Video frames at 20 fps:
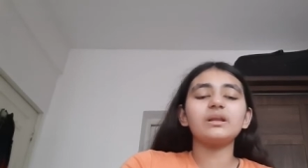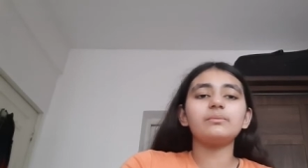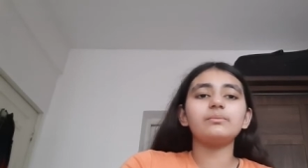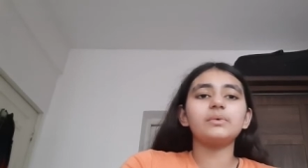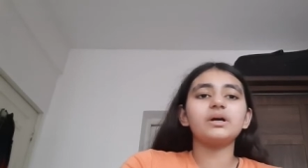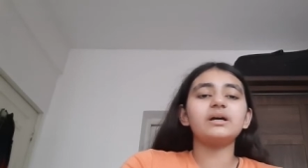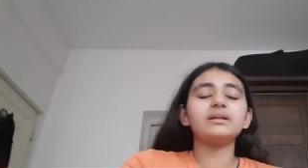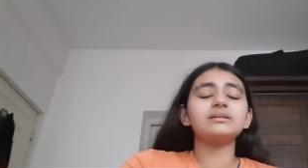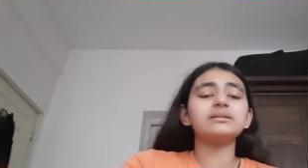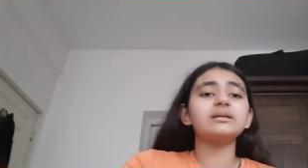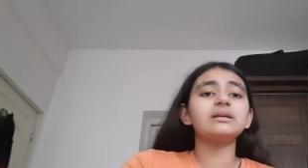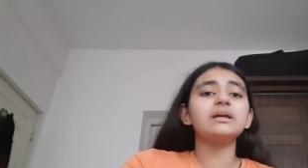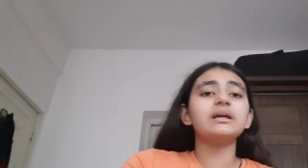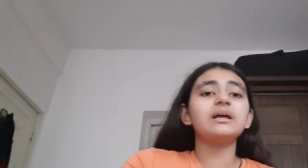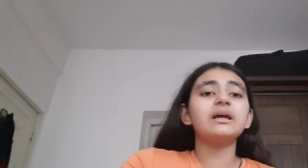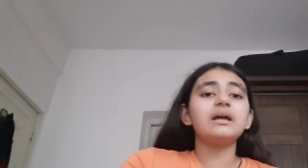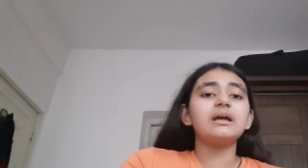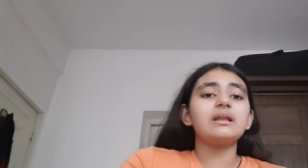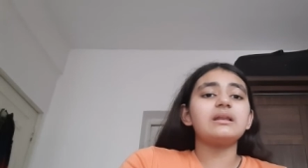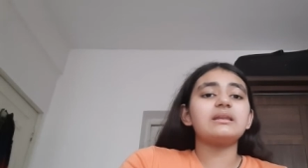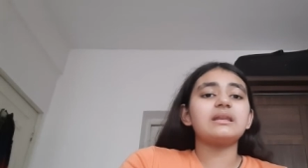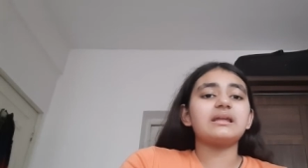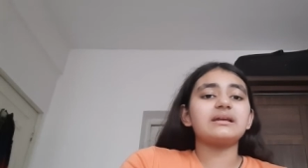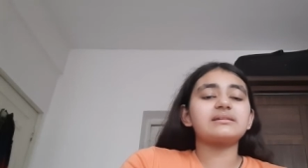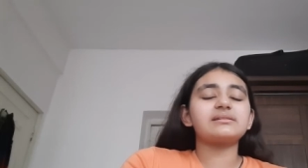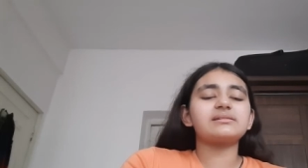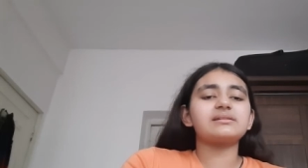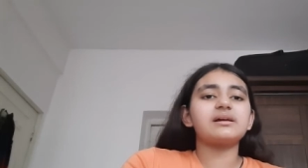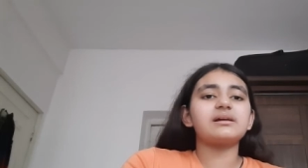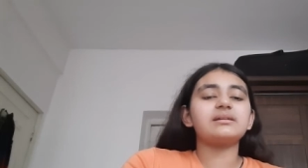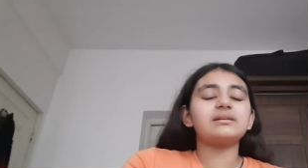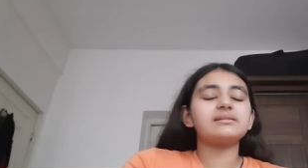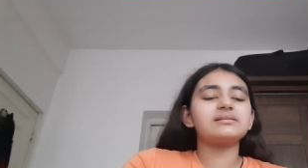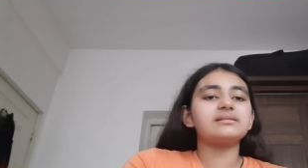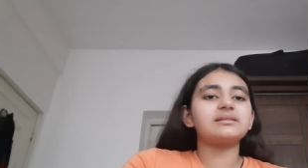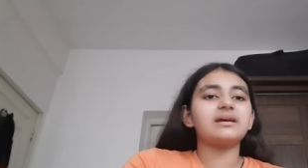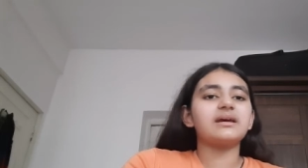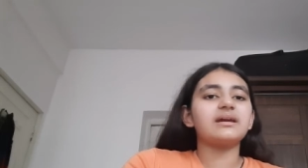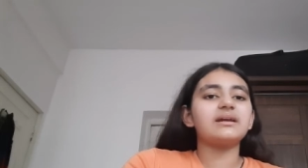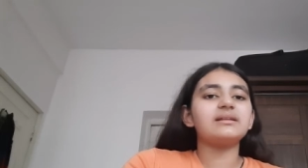But Lexa
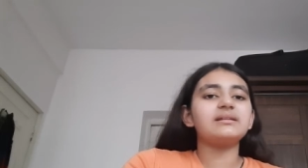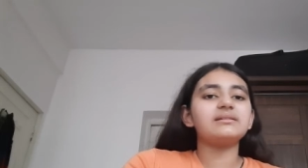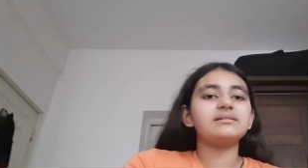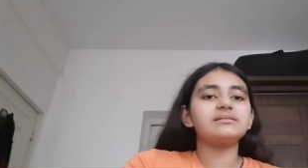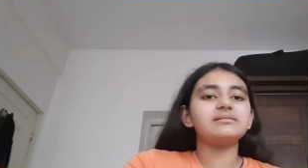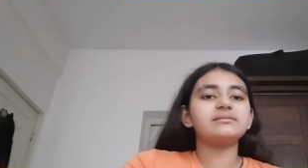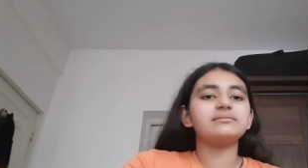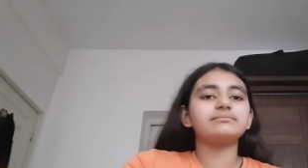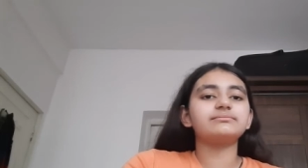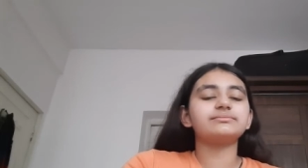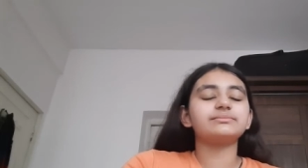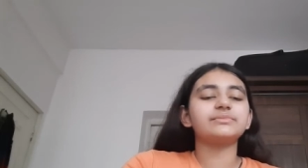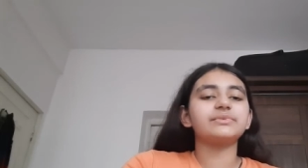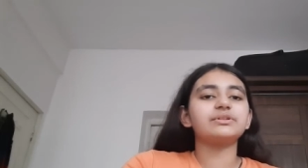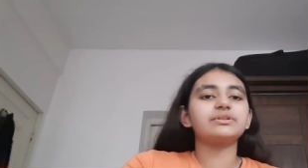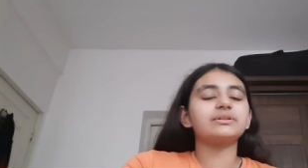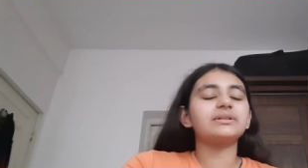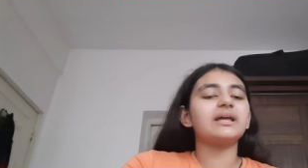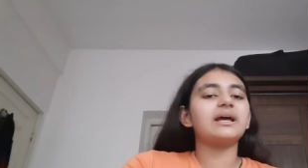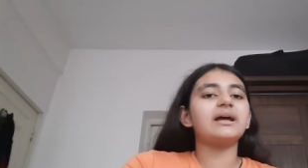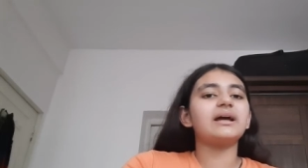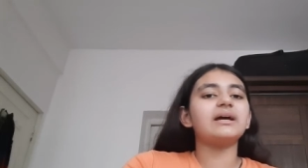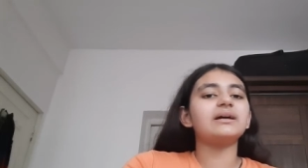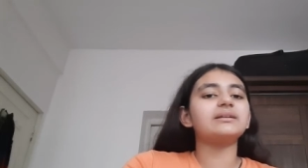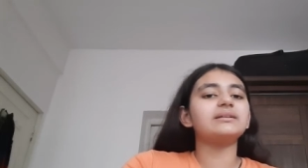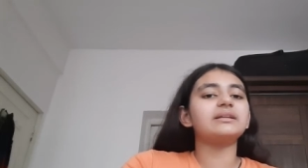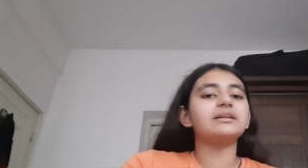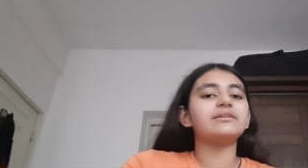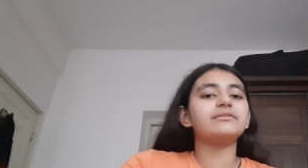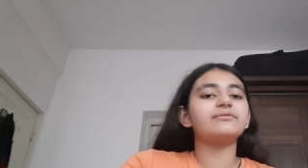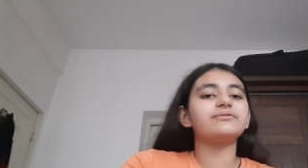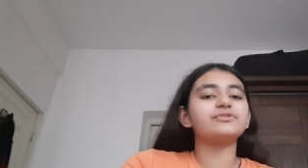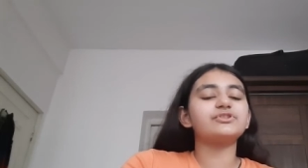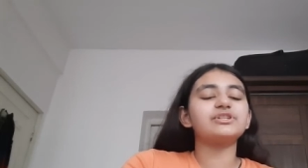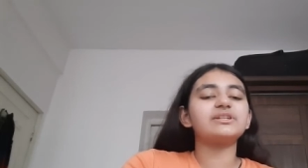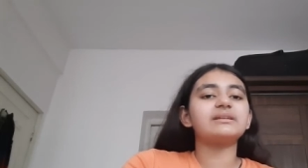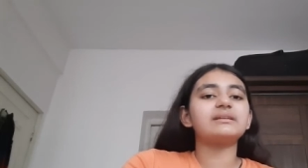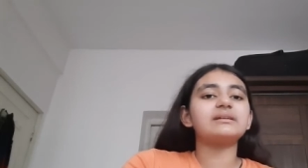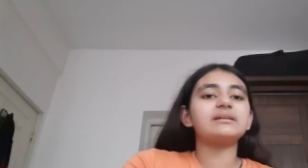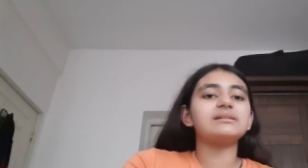decides that if
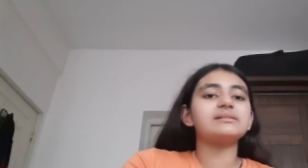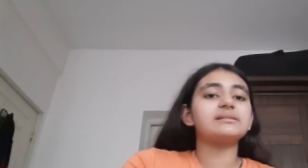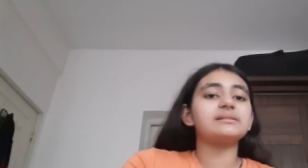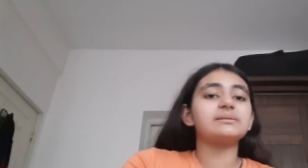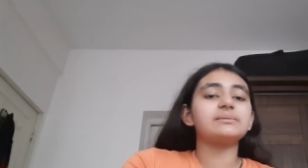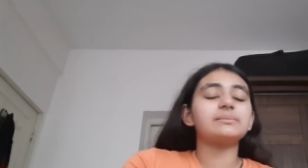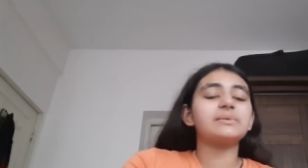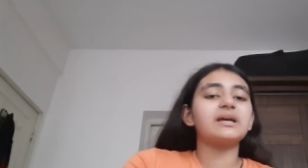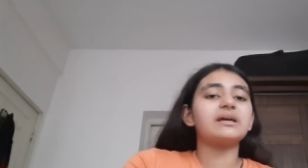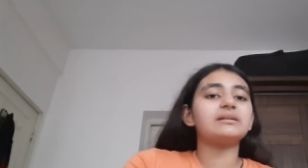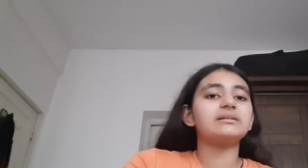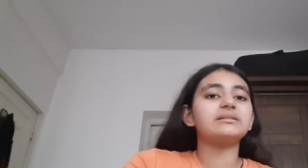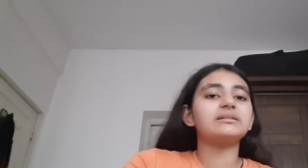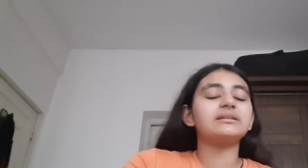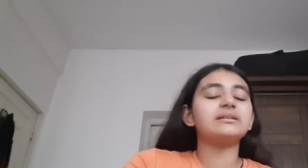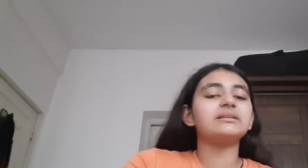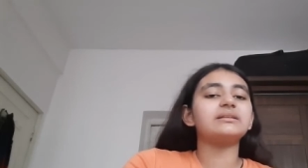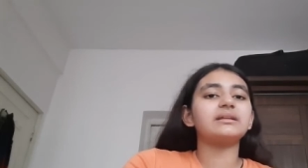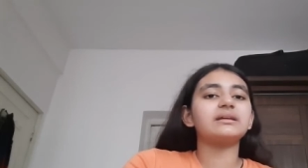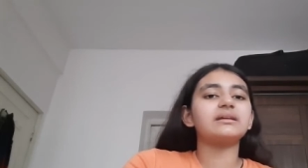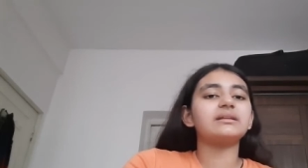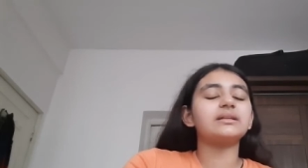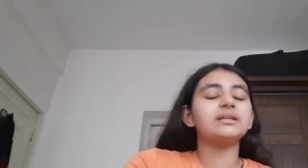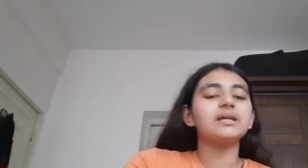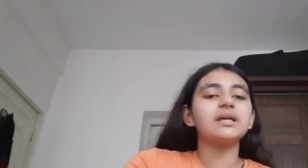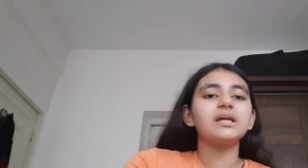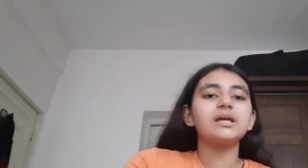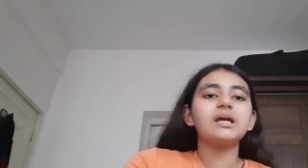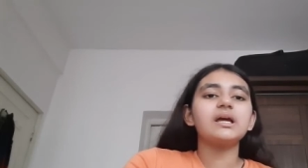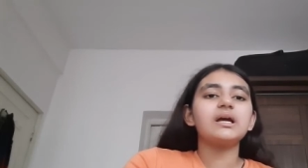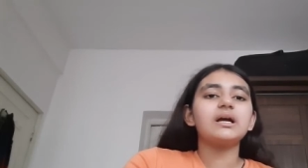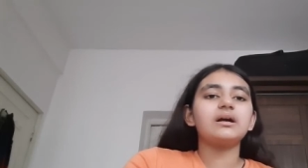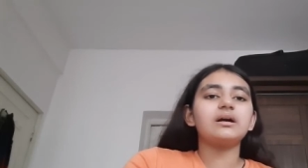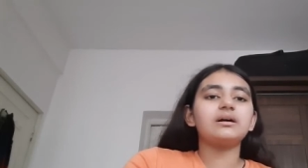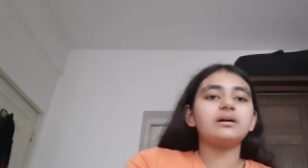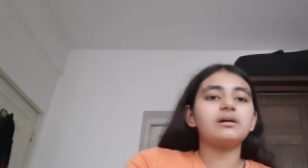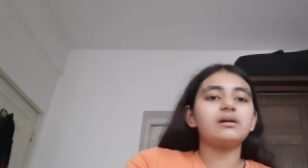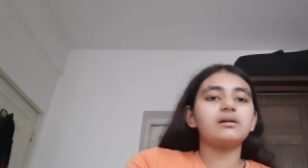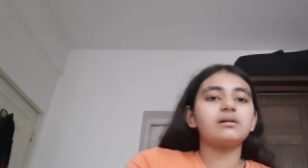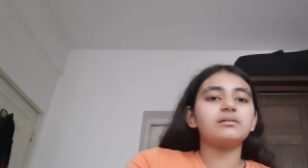she is humanity then
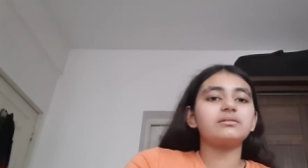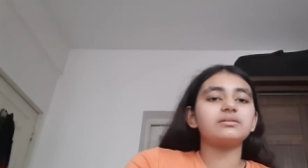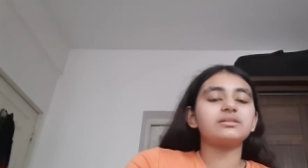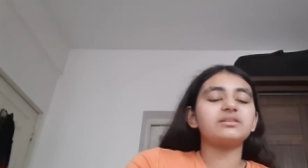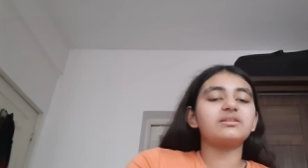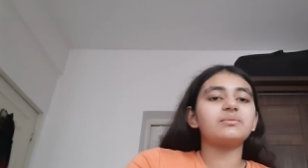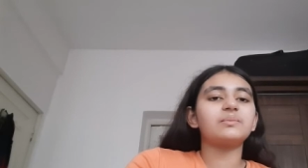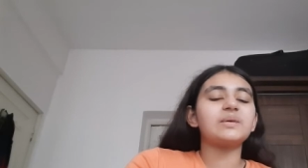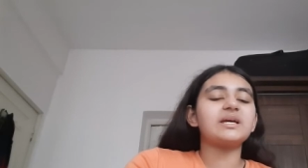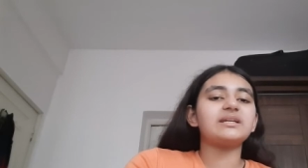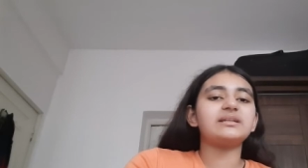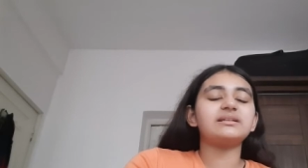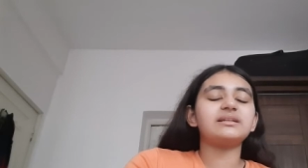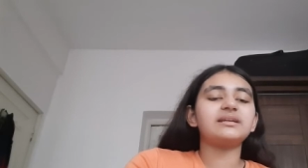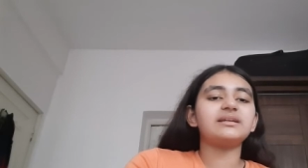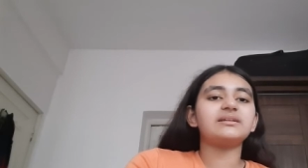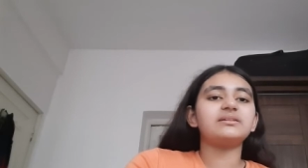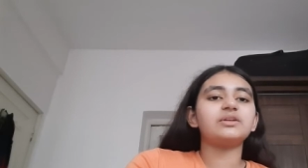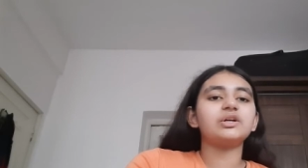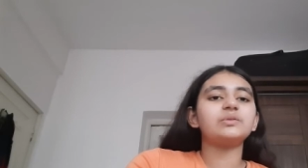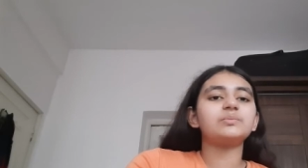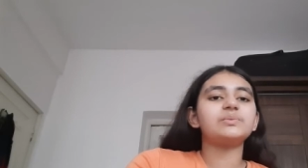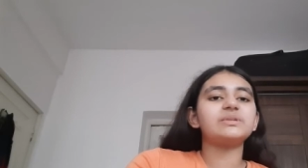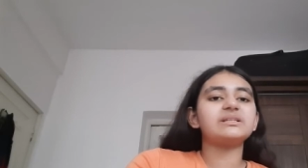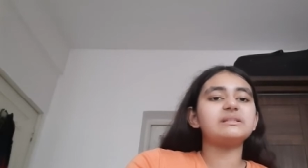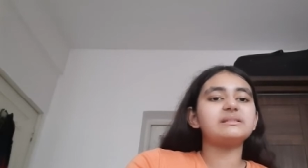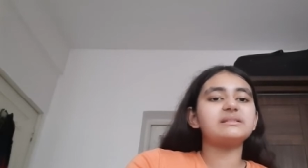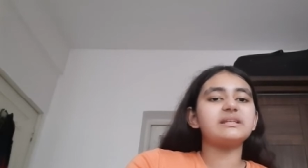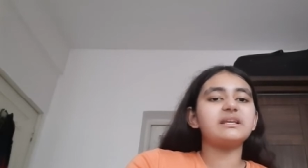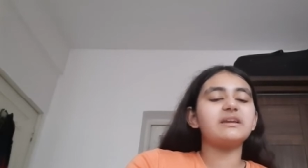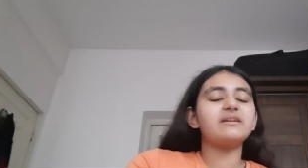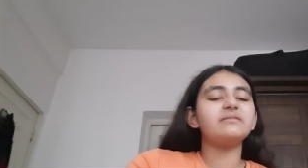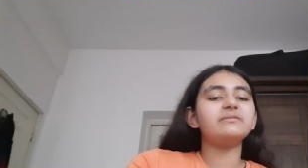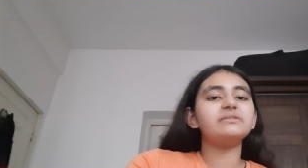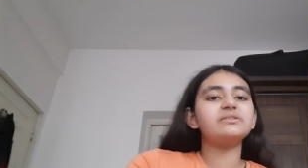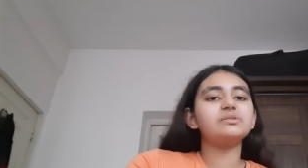uh, humanity cannot be saved.